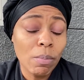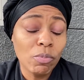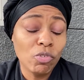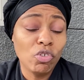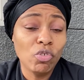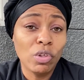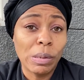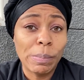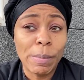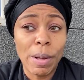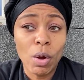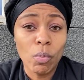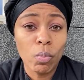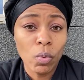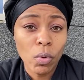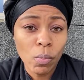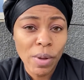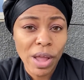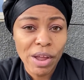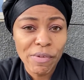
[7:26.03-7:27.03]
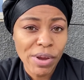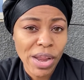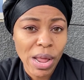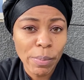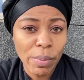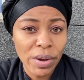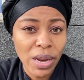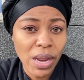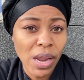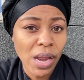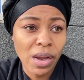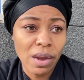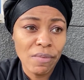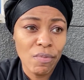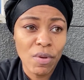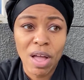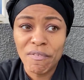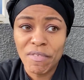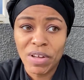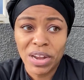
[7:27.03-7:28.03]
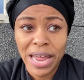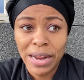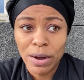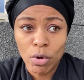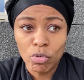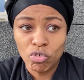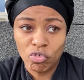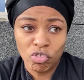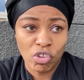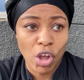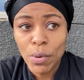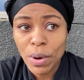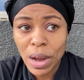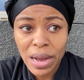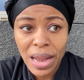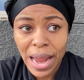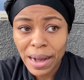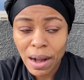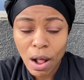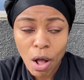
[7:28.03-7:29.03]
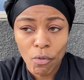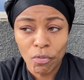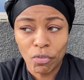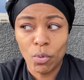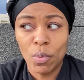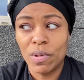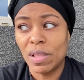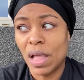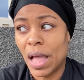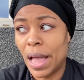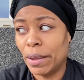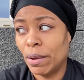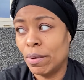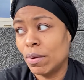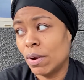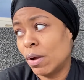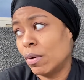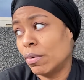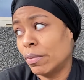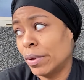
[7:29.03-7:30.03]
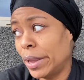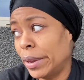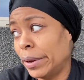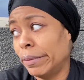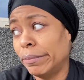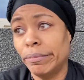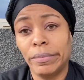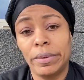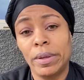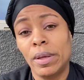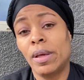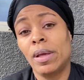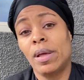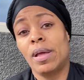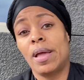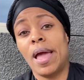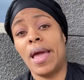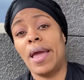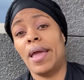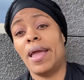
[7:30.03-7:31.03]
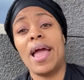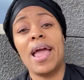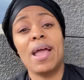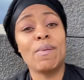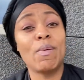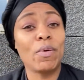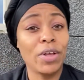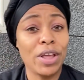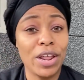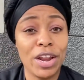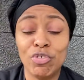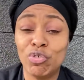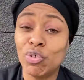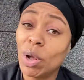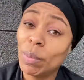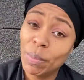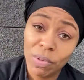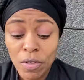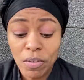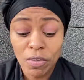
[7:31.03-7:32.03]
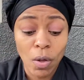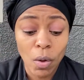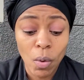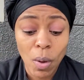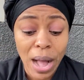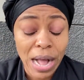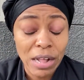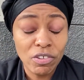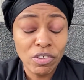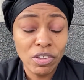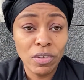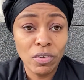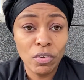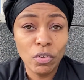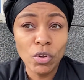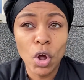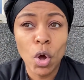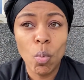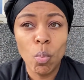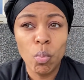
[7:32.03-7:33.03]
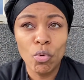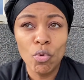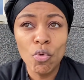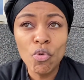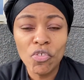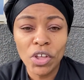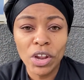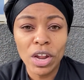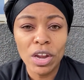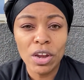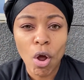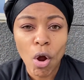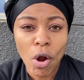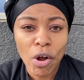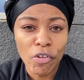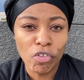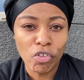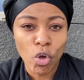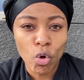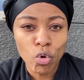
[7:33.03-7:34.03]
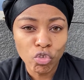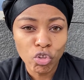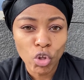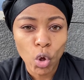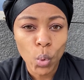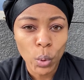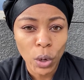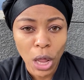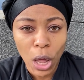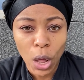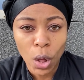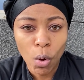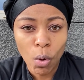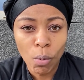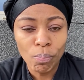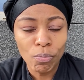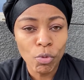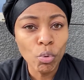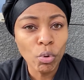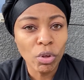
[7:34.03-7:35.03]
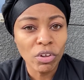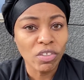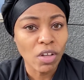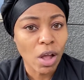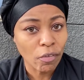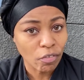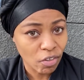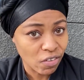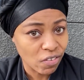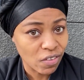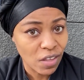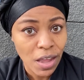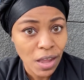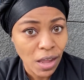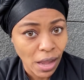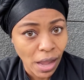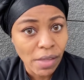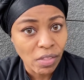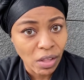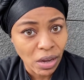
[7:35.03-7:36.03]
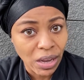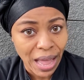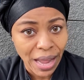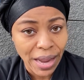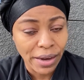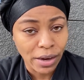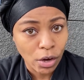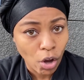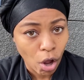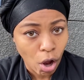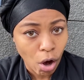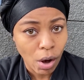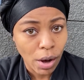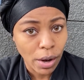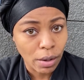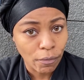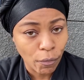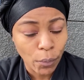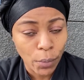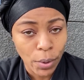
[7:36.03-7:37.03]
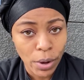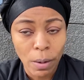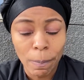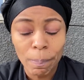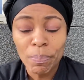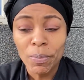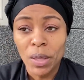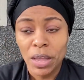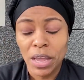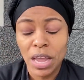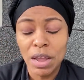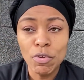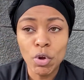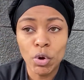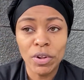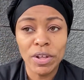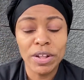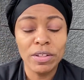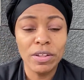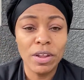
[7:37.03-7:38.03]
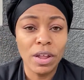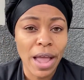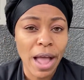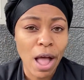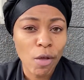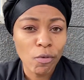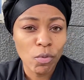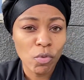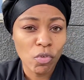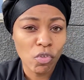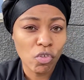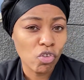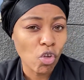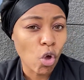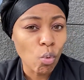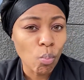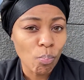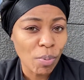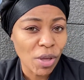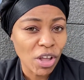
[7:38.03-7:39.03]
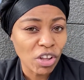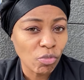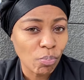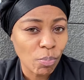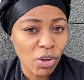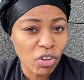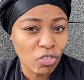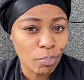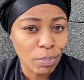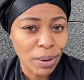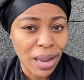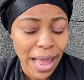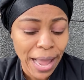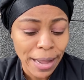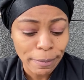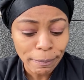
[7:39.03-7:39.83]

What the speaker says: she used to come out her room every now and then, and you have a light on, turn that light off. So it's like, you know, and hey, I ain't want to get in trouble. So I just, you know, when you sit in the dark so long, you can start to see in the light, in the dark, for real. Even though the house was so pitch black,